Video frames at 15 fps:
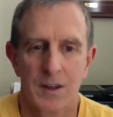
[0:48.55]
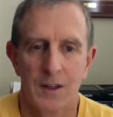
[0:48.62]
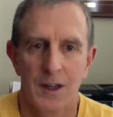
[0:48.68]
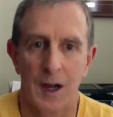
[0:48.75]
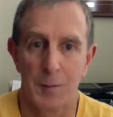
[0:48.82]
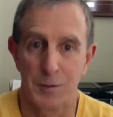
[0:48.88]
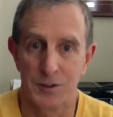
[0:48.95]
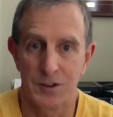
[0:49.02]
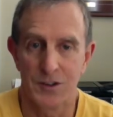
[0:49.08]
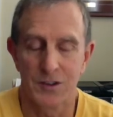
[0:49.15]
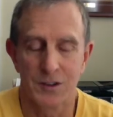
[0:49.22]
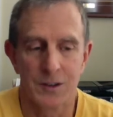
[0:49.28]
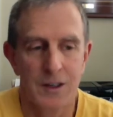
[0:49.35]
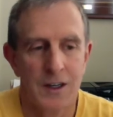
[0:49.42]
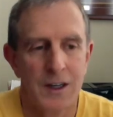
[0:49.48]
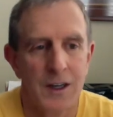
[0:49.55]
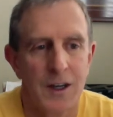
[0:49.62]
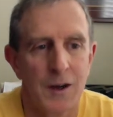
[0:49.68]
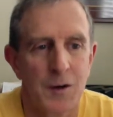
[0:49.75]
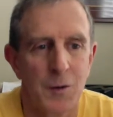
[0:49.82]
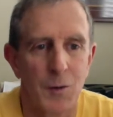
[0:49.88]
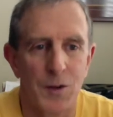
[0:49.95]
composition.
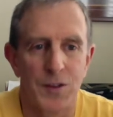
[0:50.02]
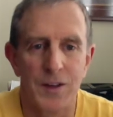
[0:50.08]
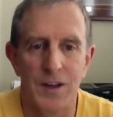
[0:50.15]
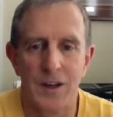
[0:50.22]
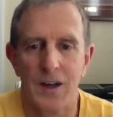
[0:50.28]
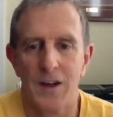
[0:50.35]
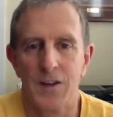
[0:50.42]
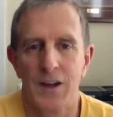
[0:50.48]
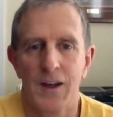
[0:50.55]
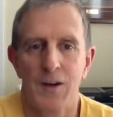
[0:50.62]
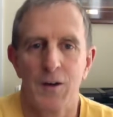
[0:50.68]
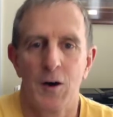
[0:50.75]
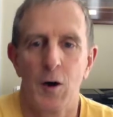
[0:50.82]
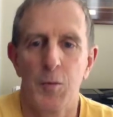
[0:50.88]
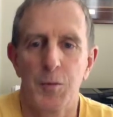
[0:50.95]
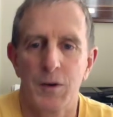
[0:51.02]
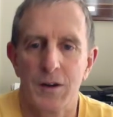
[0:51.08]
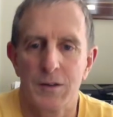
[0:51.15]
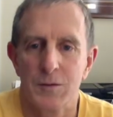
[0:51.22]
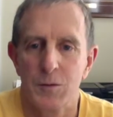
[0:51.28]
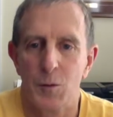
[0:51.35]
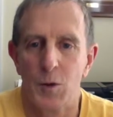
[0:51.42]
What the hope
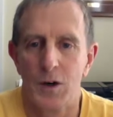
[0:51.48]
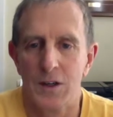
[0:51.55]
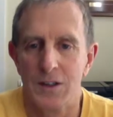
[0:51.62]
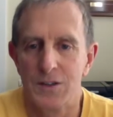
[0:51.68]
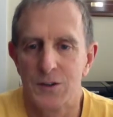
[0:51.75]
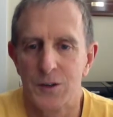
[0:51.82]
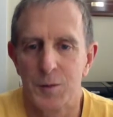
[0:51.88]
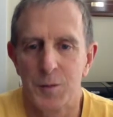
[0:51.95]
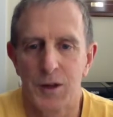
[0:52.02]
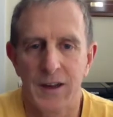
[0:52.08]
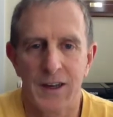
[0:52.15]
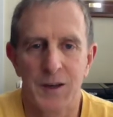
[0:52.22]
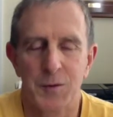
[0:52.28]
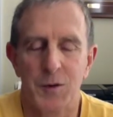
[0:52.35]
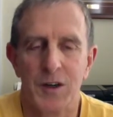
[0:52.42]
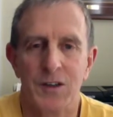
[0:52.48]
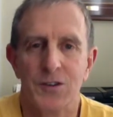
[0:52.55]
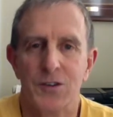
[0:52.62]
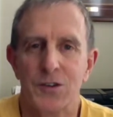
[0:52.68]
was, or the plan was,